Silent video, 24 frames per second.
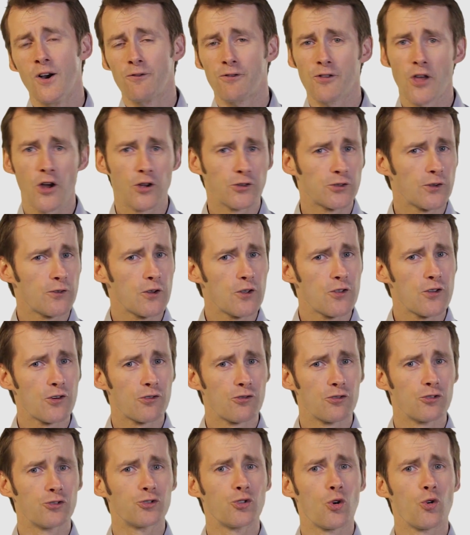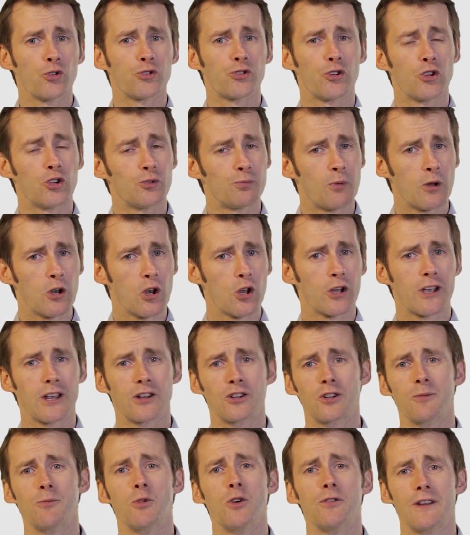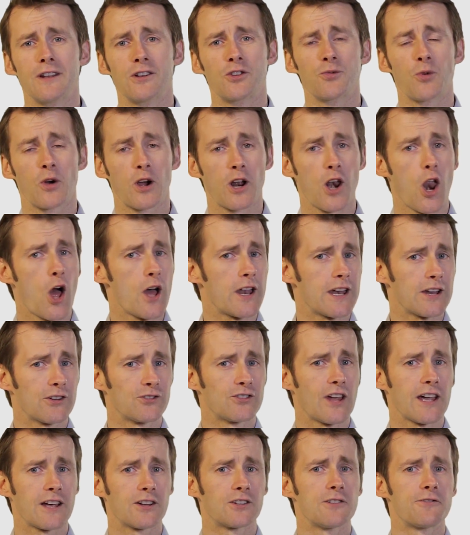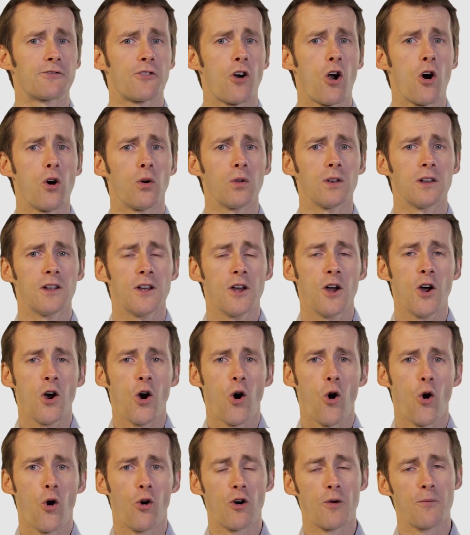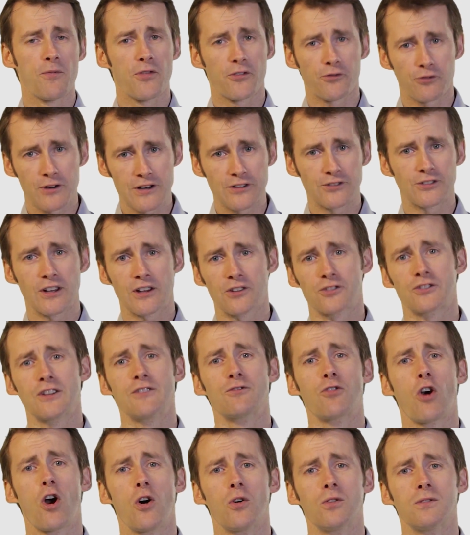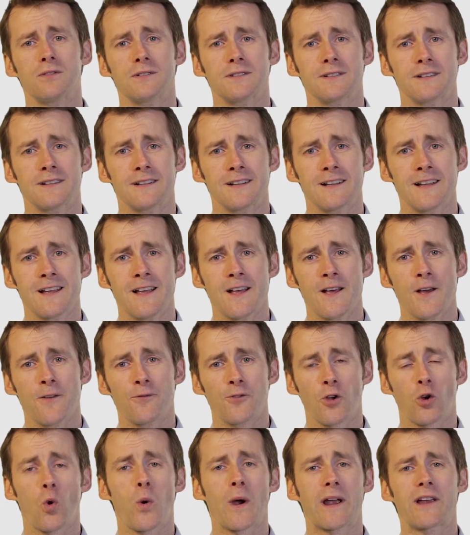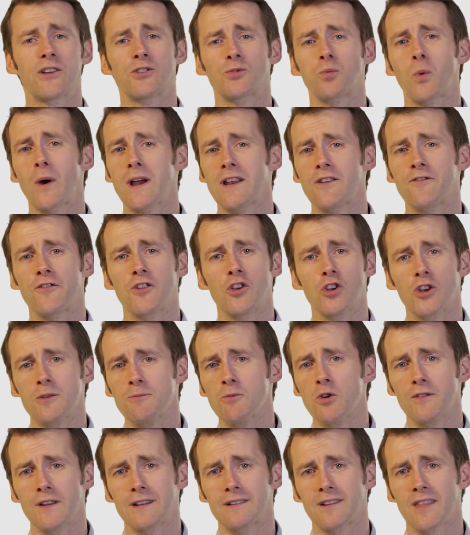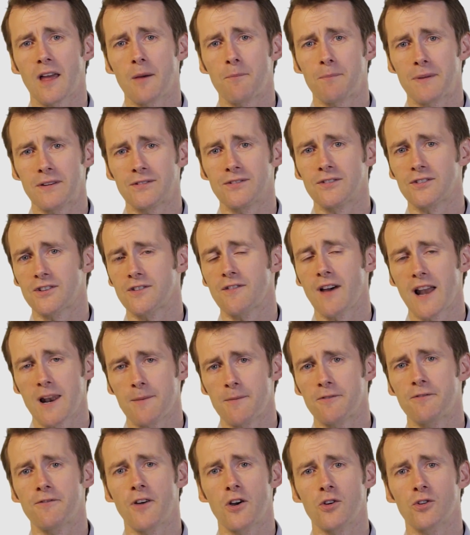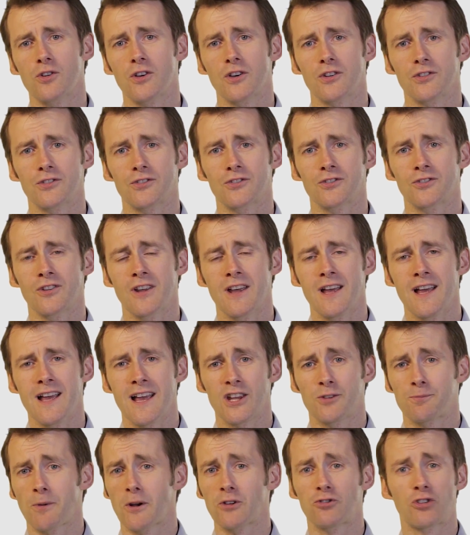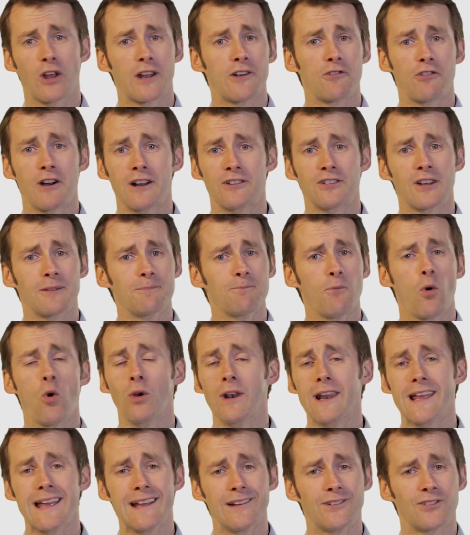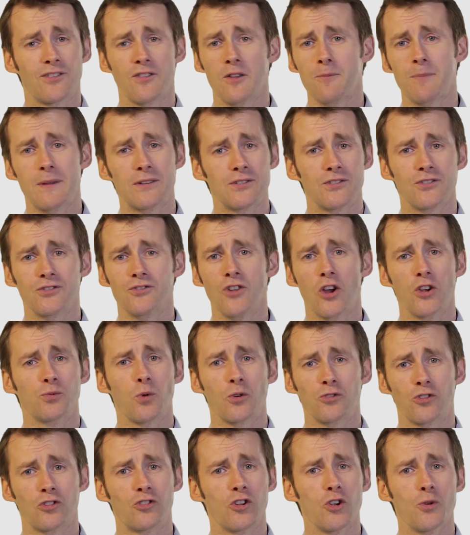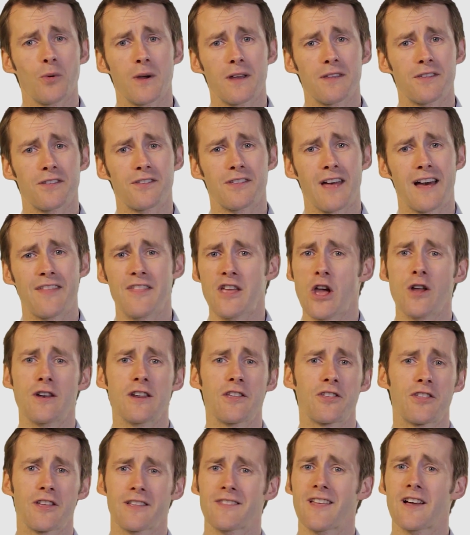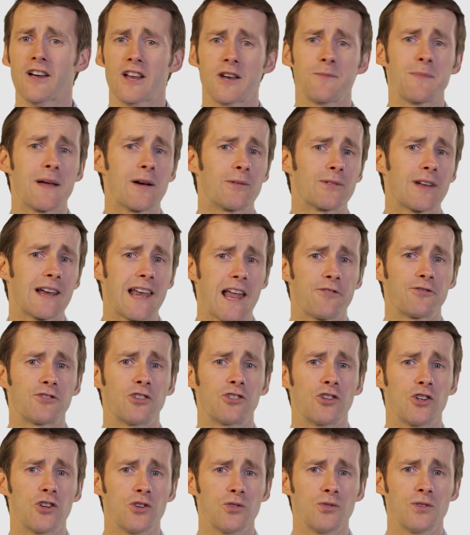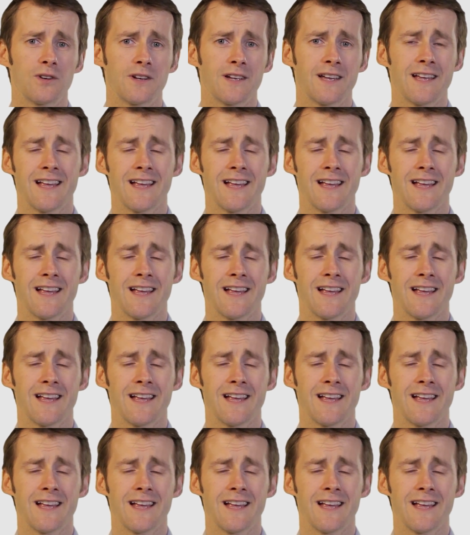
For those of you that are resources but looking to move into a client executive role or a 360 role, the quickest way for you to move into that business development focus is by generating more leads than the business knows what to do with, and the only thing they're going to be able to left to do